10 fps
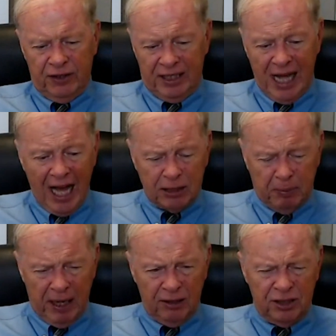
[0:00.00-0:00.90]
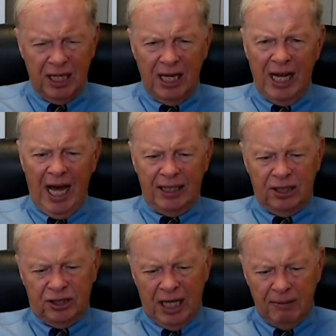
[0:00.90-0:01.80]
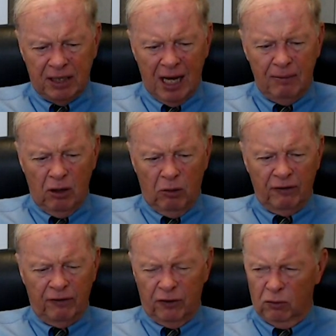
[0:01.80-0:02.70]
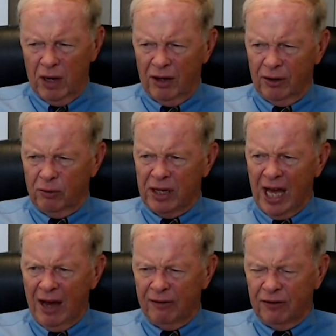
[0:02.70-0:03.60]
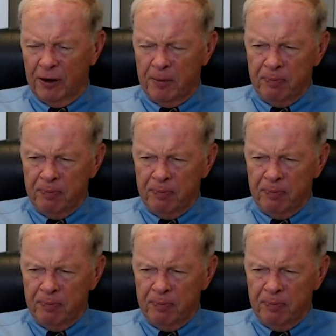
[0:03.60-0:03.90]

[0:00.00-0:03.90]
for the taxpayers at the same time knowing full well that we have